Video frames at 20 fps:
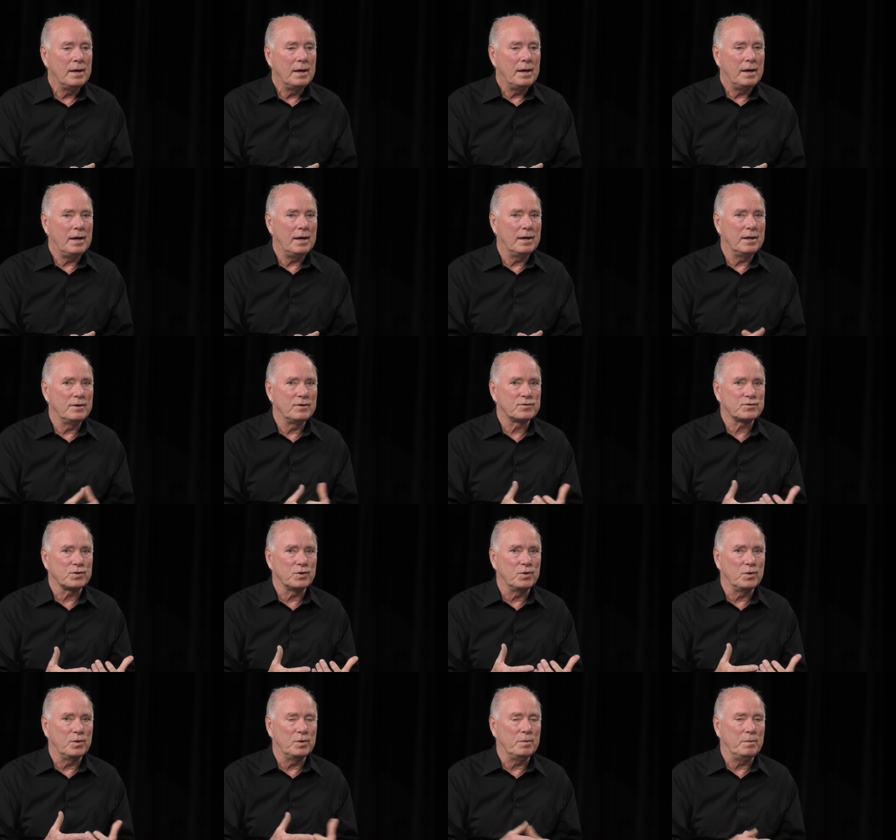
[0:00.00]
And
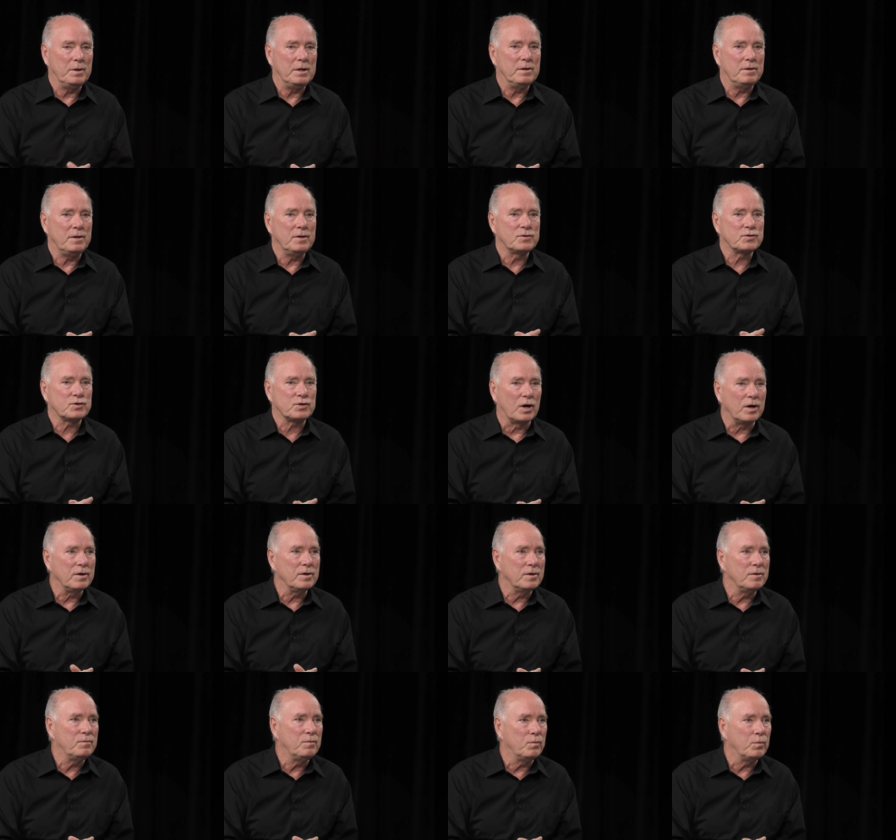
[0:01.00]
so it, it
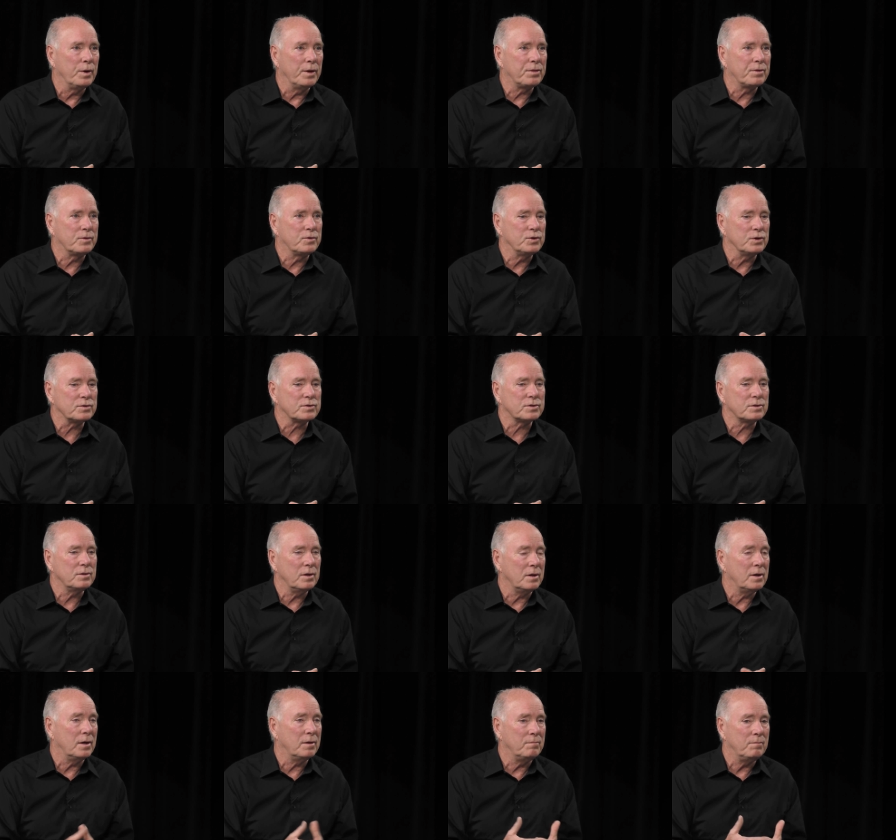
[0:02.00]
started with just
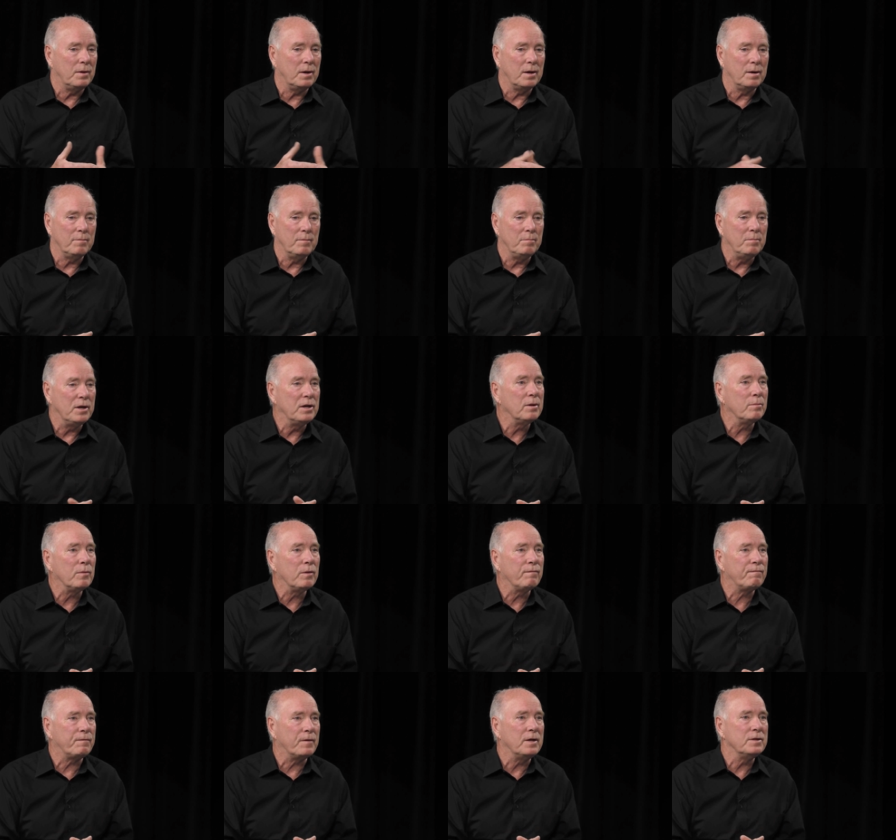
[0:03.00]
uh, uh,
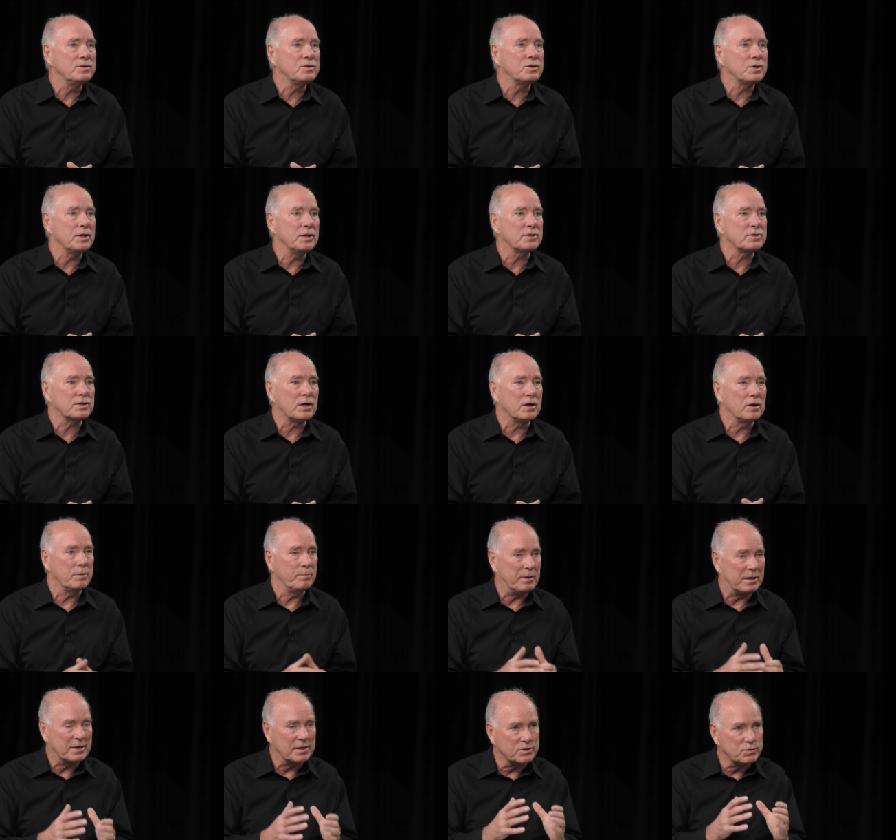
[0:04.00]
minimal funds to get started
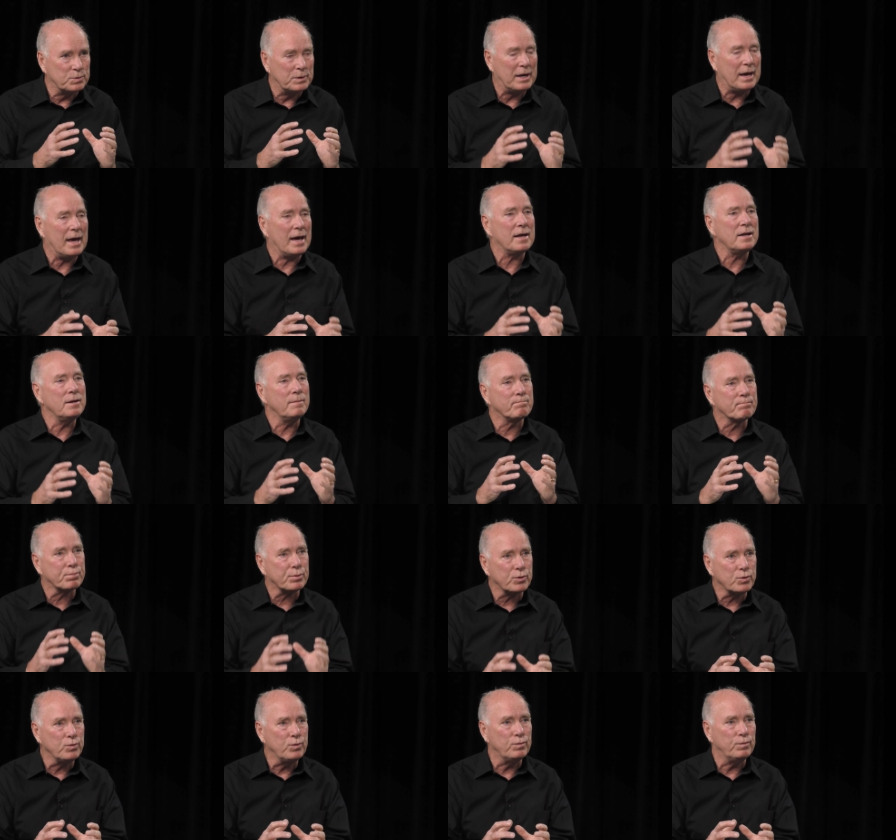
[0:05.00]
because we had to
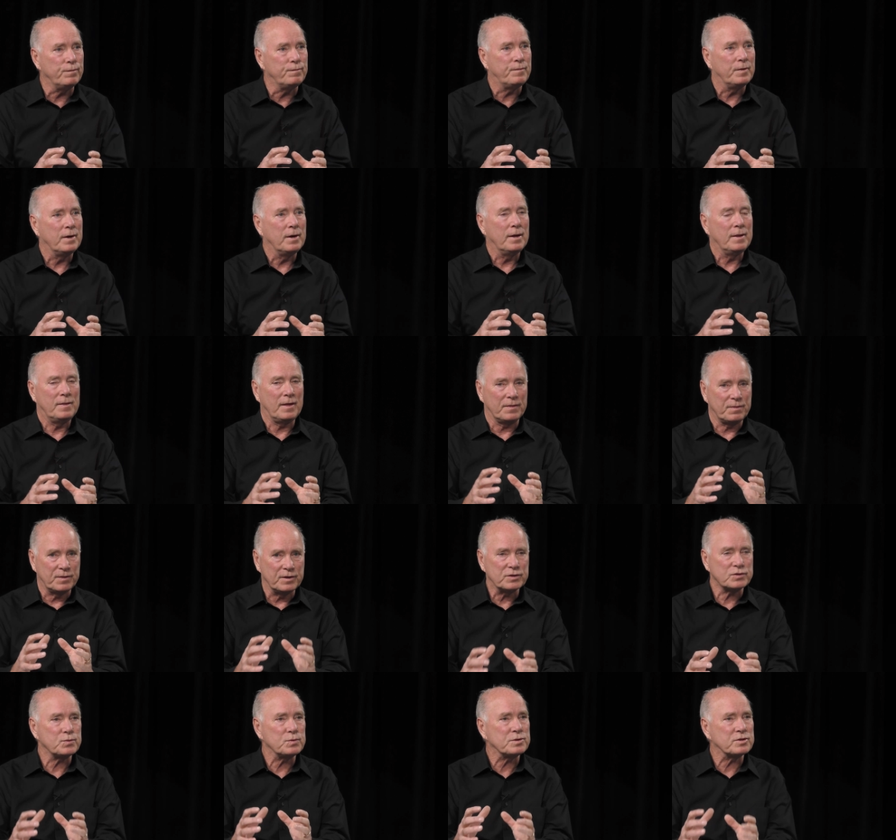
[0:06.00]
prove that
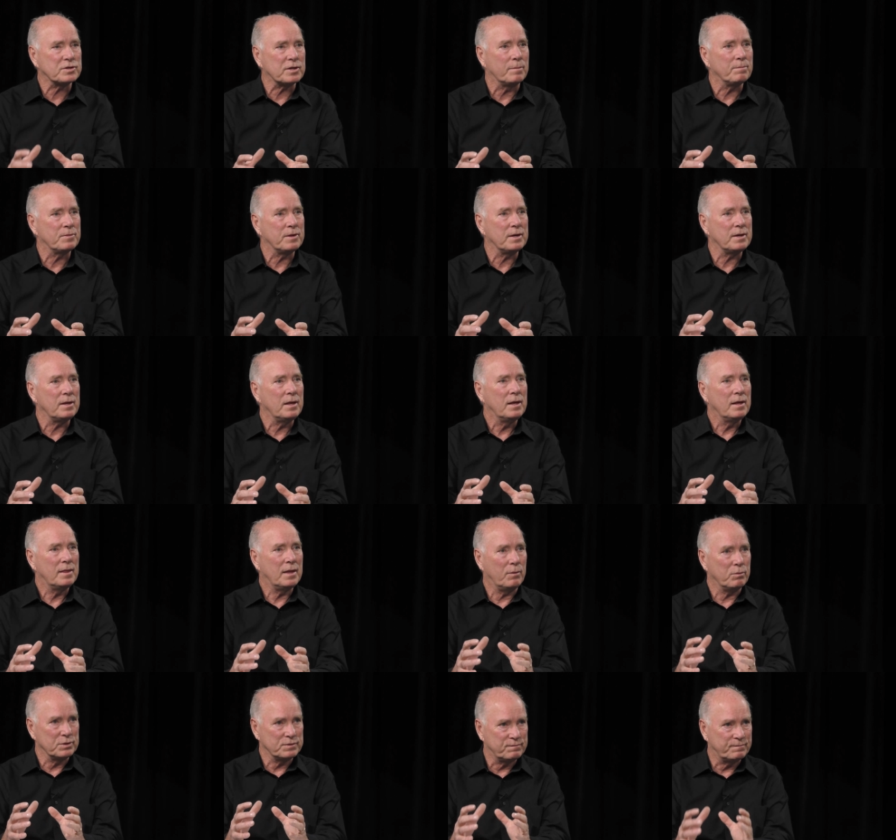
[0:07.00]
this was something
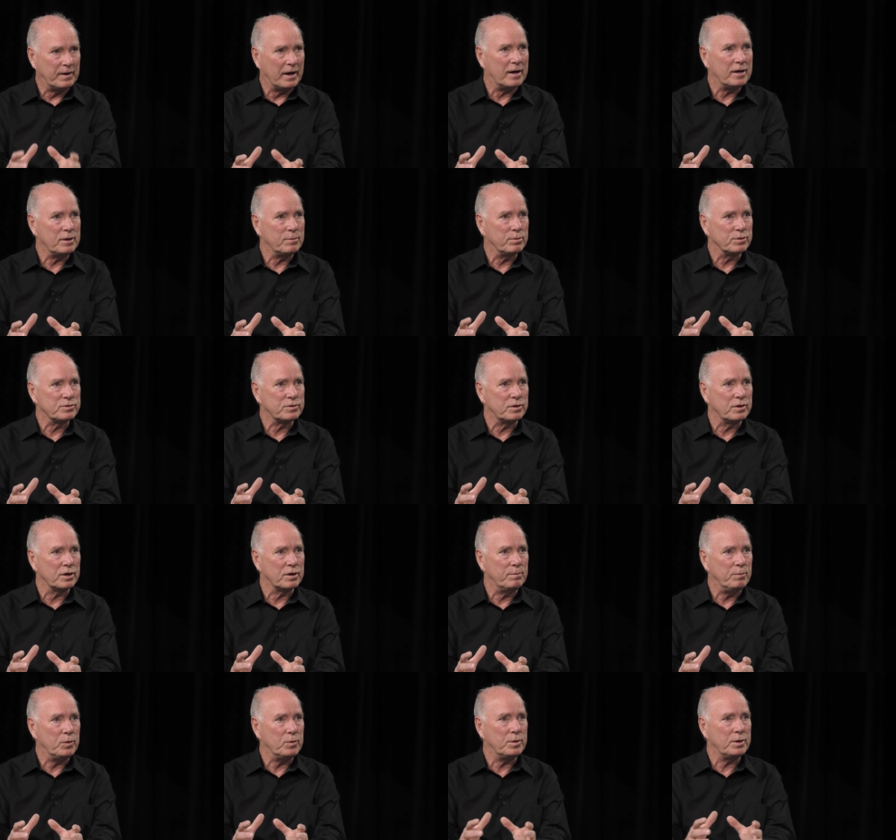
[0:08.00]
that was valuable to the
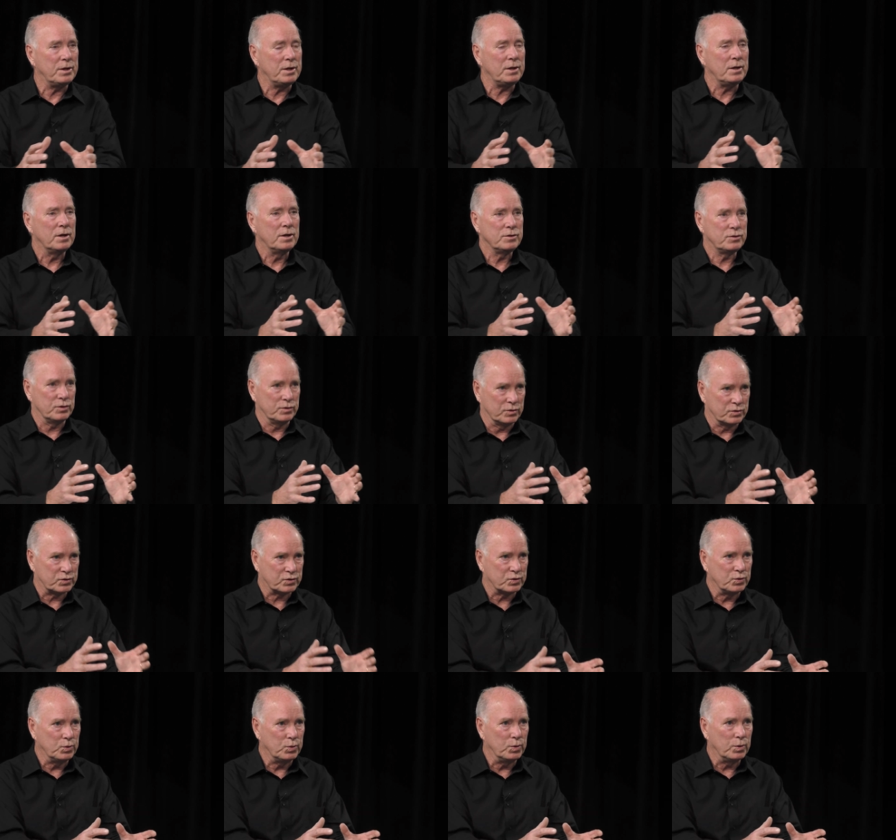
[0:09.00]
community, to the
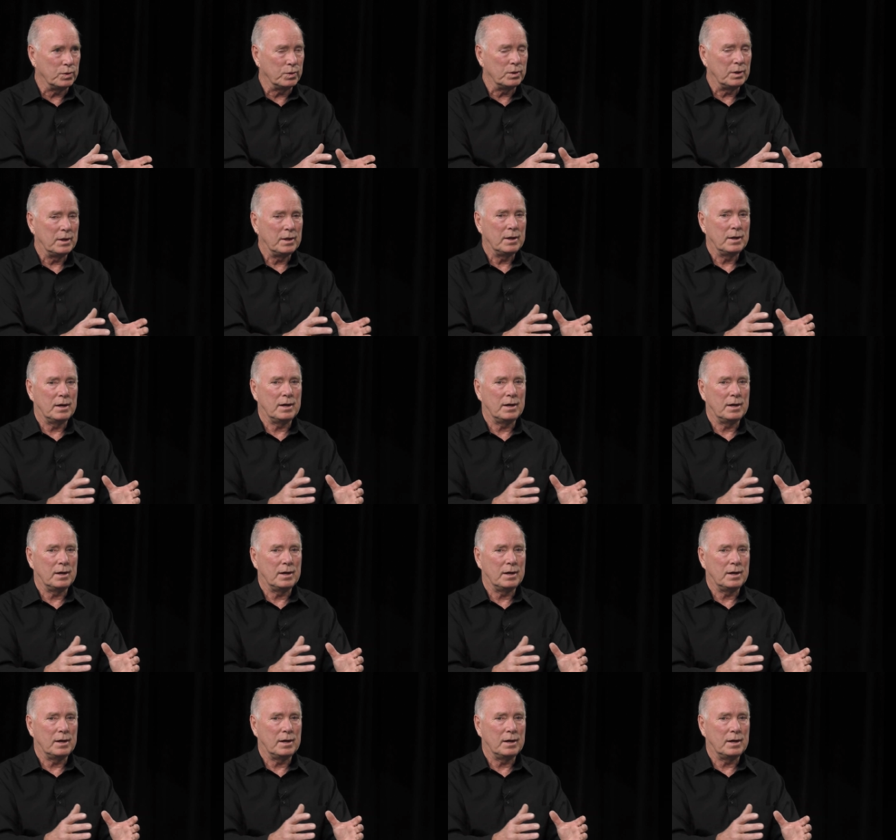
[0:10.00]
school,